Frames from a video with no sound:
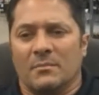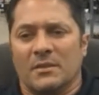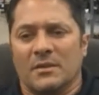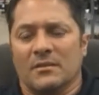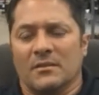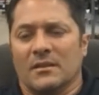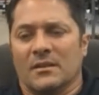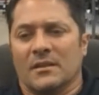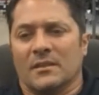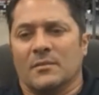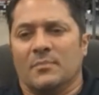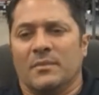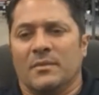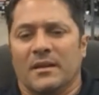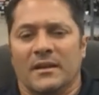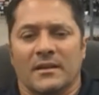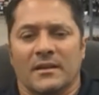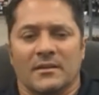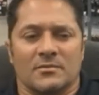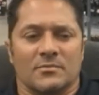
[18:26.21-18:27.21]
But you look at the
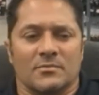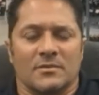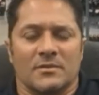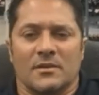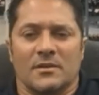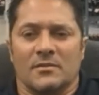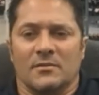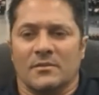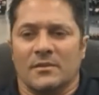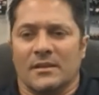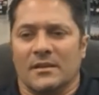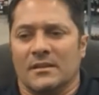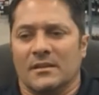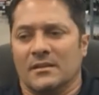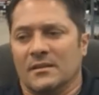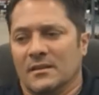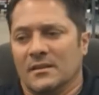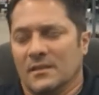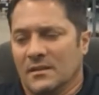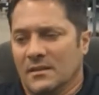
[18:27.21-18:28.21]
players with
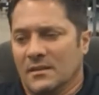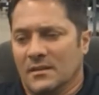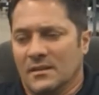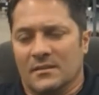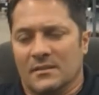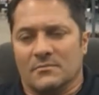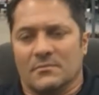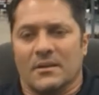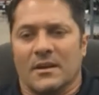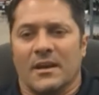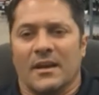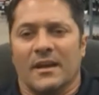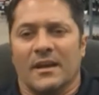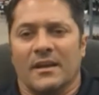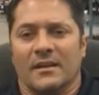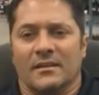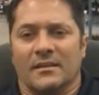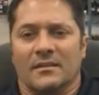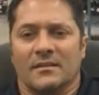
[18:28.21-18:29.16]
Tony and Ray